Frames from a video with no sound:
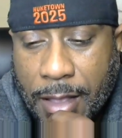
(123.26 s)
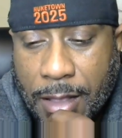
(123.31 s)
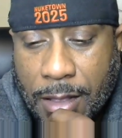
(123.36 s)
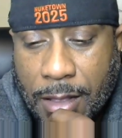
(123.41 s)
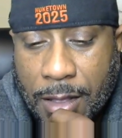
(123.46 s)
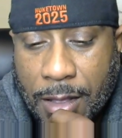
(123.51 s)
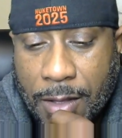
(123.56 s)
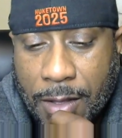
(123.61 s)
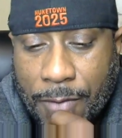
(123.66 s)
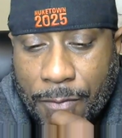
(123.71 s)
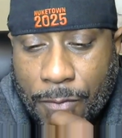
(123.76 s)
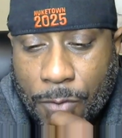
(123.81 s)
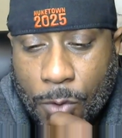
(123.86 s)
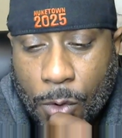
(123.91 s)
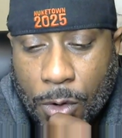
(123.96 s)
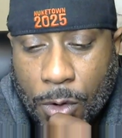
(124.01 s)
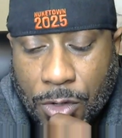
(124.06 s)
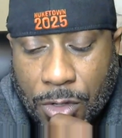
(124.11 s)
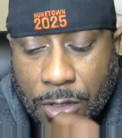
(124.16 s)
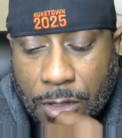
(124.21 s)
Uh,
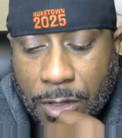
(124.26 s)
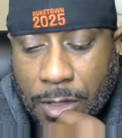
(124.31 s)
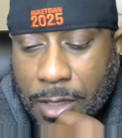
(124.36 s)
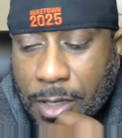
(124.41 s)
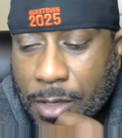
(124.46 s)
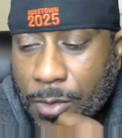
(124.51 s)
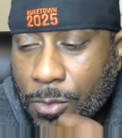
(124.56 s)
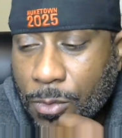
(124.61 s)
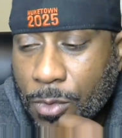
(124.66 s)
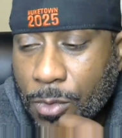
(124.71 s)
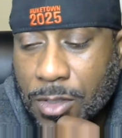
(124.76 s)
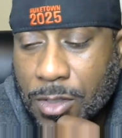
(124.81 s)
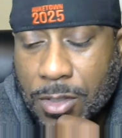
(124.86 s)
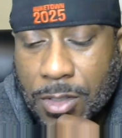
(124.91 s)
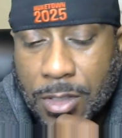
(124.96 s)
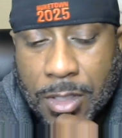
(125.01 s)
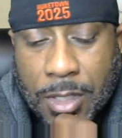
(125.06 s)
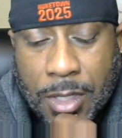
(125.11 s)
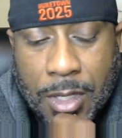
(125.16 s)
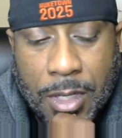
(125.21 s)
fortunately, it
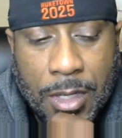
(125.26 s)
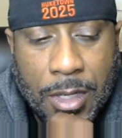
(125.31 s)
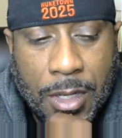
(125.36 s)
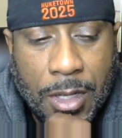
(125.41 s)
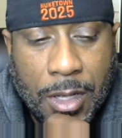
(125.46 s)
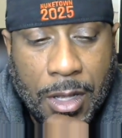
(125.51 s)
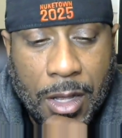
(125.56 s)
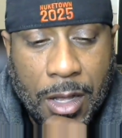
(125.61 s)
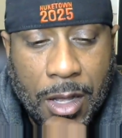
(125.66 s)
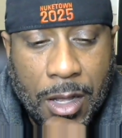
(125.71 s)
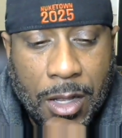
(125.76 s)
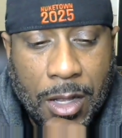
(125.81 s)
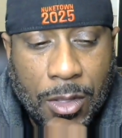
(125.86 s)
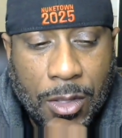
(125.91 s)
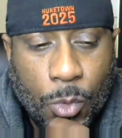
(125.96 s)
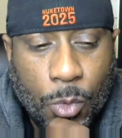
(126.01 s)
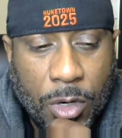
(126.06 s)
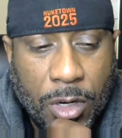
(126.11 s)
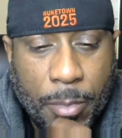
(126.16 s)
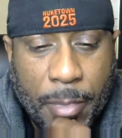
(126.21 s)
wasn't uh,
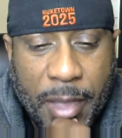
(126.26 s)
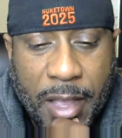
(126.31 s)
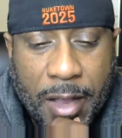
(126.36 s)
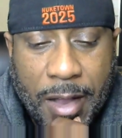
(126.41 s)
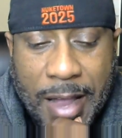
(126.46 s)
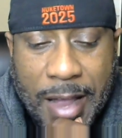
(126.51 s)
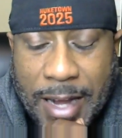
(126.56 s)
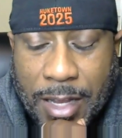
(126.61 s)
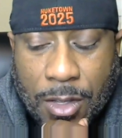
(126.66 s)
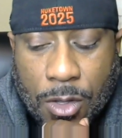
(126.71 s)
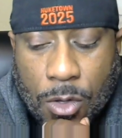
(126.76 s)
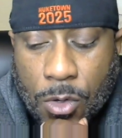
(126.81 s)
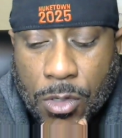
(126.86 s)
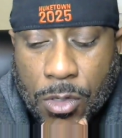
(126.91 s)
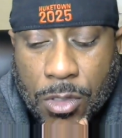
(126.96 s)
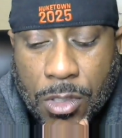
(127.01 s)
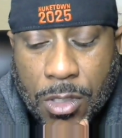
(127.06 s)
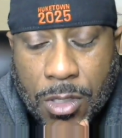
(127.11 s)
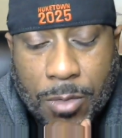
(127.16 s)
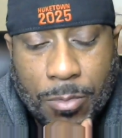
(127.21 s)
the widowmaker. I didn't go
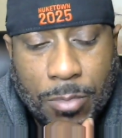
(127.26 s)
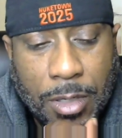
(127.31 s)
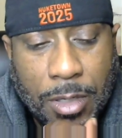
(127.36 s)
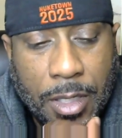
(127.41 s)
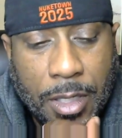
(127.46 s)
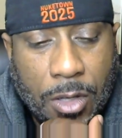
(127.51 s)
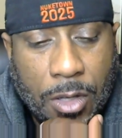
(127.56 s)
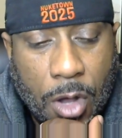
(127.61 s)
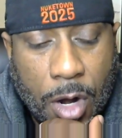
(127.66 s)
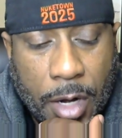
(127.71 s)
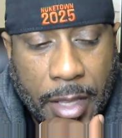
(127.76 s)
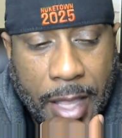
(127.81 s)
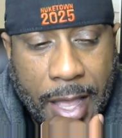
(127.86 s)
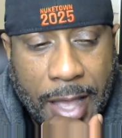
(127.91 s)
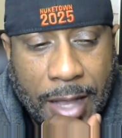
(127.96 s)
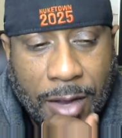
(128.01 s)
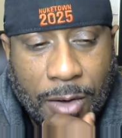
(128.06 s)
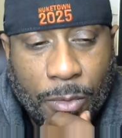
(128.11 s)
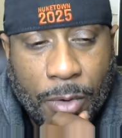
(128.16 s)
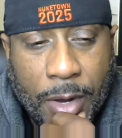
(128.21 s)
into complete
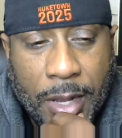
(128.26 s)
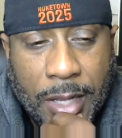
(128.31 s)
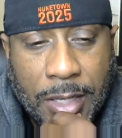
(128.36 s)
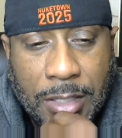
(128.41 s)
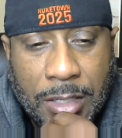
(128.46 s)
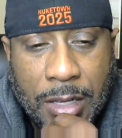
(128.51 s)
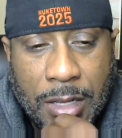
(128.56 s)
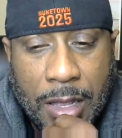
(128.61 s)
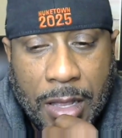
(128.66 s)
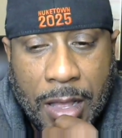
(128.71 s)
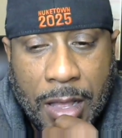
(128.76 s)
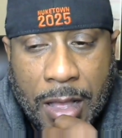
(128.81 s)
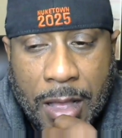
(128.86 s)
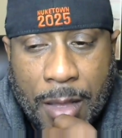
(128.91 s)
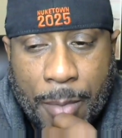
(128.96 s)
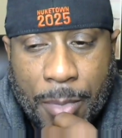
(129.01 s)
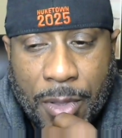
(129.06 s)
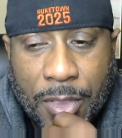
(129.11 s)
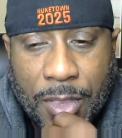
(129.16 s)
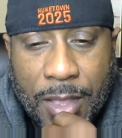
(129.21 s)
cardiac arrest,
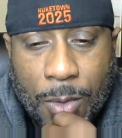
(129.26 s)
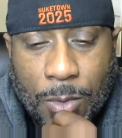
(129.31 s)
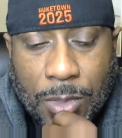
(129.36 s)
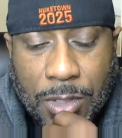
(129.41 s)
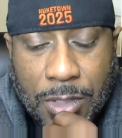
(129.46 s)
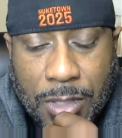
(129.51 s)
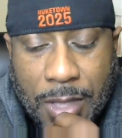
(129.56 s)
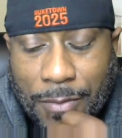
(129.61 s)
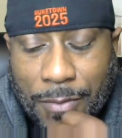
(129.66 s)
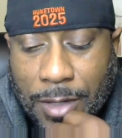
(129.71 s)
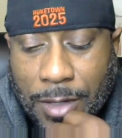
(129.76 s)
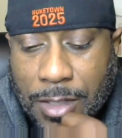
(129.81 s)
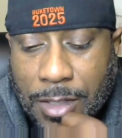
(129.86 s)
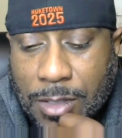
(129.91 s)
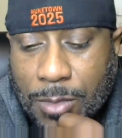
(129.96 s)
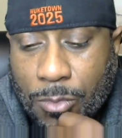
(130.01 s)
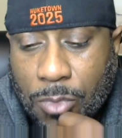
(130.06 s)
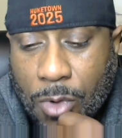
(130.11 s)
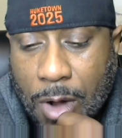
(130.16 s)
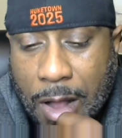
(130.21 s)
uh, but that was definitely
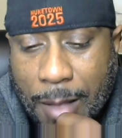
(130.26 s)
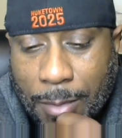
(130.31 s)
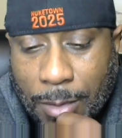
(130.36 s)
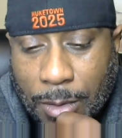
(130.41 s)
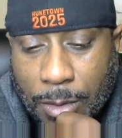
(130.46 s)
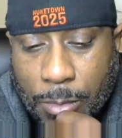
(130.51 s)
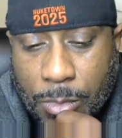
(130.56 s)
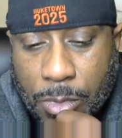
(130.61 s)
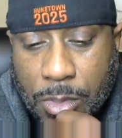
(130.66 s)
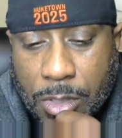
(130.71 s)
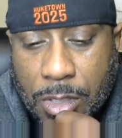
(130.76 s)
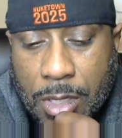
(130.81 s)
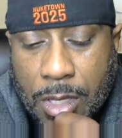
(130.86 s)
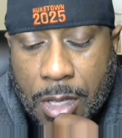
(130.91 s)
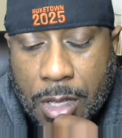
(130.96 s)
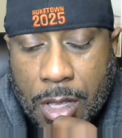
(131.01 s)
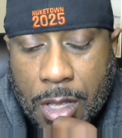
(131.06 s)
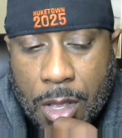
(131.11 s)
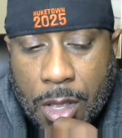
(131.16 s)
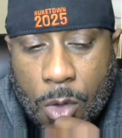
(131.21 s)
some problems.
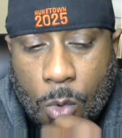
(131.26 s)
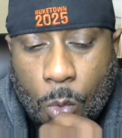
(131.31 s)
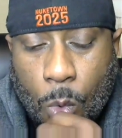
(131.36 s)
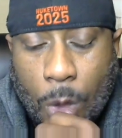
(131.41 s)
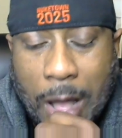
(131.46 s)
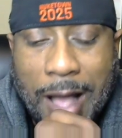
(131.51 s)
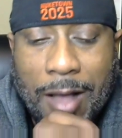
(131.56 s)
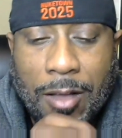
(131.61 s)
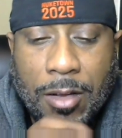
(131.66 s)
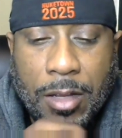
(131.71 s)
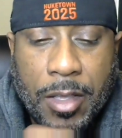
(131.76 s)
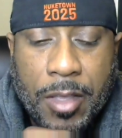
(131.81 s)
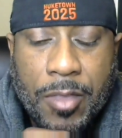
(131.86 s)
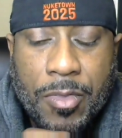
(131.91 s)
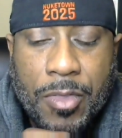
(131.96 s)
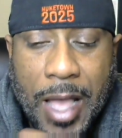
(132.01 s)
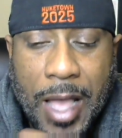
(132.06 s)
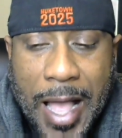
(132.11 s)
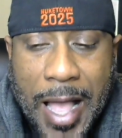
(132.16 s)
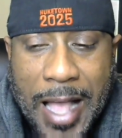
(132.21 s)
While in
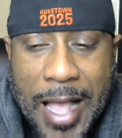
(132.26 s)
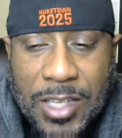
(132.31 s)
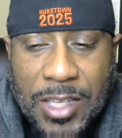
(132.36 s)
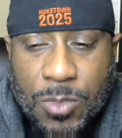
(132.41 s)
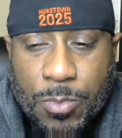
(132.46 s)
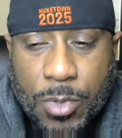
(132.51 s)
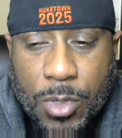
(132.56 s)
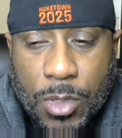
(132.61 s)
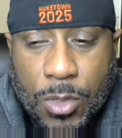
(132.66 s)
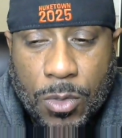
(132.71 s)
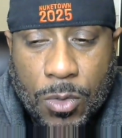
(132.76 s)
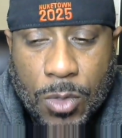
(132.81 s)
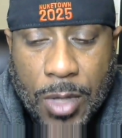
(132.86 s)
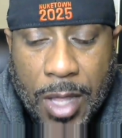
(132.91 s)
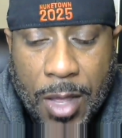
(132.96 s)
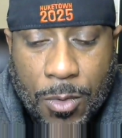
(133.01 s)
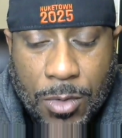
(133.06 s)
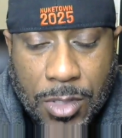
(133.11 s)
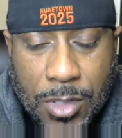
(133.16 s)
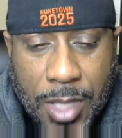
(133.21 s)
the hospital,
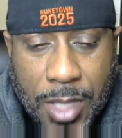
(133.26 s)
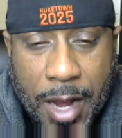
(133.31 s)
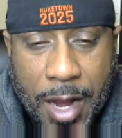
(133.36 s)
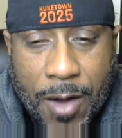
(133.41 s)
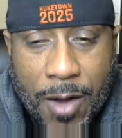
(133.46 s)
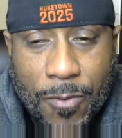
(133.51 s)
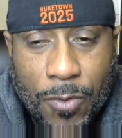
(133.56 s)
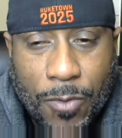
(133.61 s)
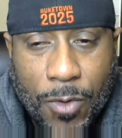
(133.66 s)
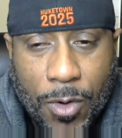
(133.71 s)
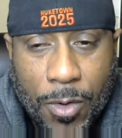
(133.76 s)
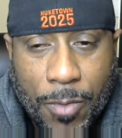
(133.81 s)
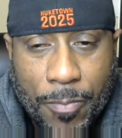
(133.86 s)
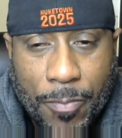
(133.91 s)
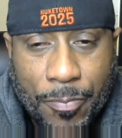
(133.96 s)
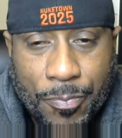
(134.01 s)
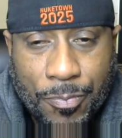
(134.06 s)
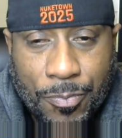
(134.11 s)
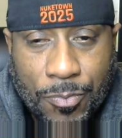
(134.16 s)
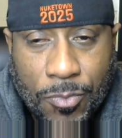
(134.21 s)
I was there
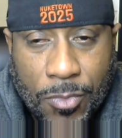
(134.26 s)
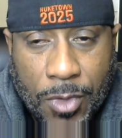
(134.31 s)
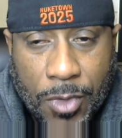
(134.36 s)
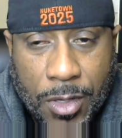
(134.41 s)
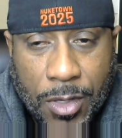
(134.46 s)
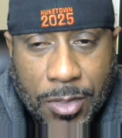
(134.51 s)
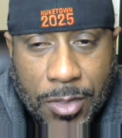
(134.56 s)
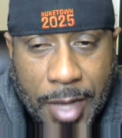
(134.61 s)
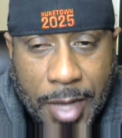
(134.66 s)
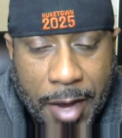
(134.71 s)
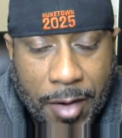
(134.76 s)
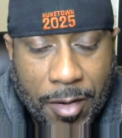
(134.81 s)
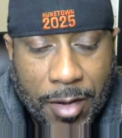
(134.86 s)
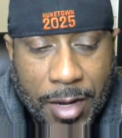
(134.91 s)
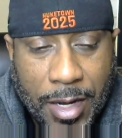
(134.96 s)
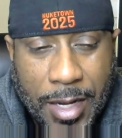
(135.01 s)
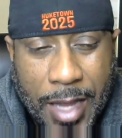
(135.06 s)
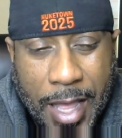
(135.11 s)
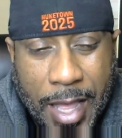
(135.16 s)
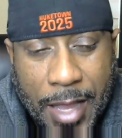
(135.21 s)
from
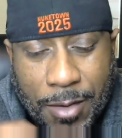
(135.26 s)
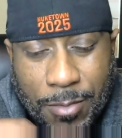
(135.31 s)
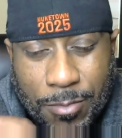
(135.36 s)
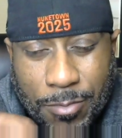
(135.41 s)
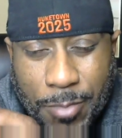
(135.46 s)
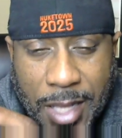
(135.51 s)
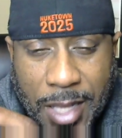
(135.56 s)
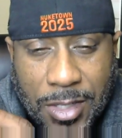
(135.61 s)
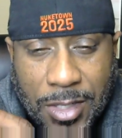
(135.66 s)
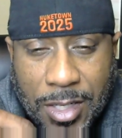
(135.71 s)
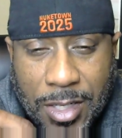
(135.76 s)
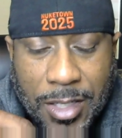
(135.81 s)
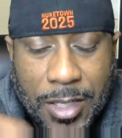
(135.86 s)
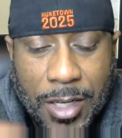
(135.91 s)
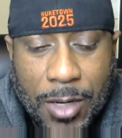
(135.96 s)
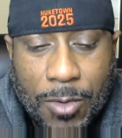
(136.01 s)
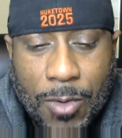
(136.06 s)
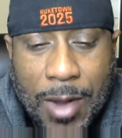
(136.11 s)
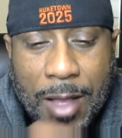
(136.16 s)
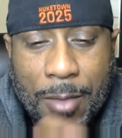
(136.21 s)
Saturday night, basically
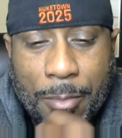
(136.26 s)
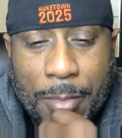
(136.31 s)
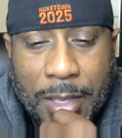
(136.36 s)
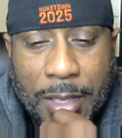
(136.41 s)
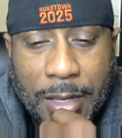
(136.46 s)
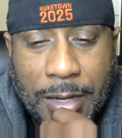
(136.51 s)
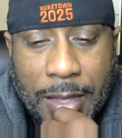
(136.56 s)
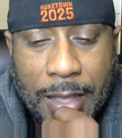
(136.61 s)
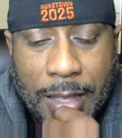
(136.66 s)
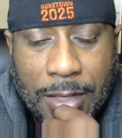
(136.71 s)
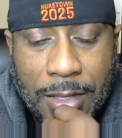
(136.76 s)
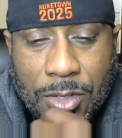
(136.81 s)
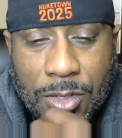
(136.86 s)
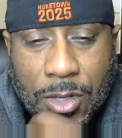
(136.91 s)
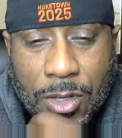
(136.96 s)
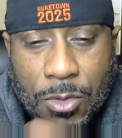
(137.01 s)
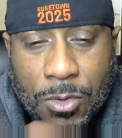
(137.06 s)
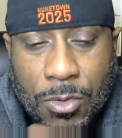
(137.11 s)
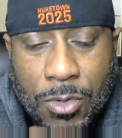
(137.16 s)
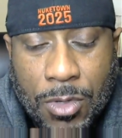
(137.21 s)
around midnight.
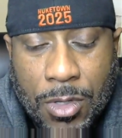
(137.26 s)
So